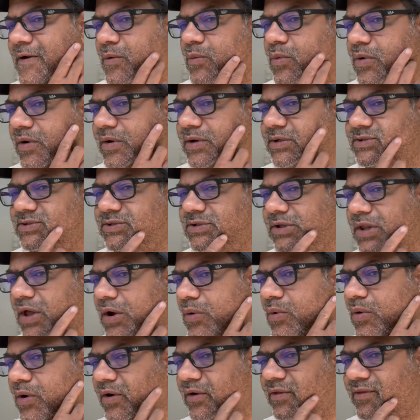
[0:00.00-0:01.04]
where it's
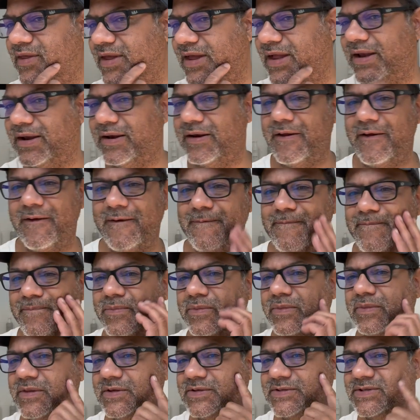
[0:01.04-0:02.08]
lower than
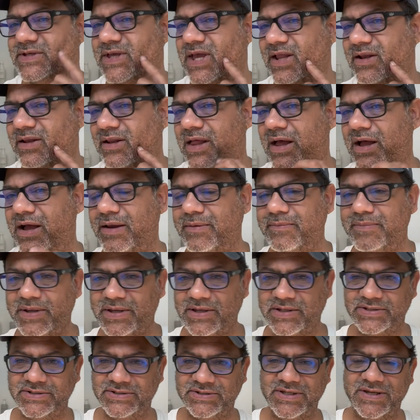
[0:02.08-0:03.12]
the skin line
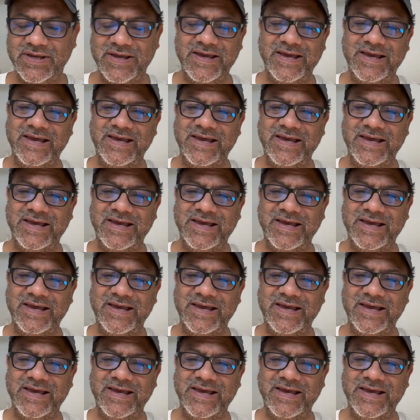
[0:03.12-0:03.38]
because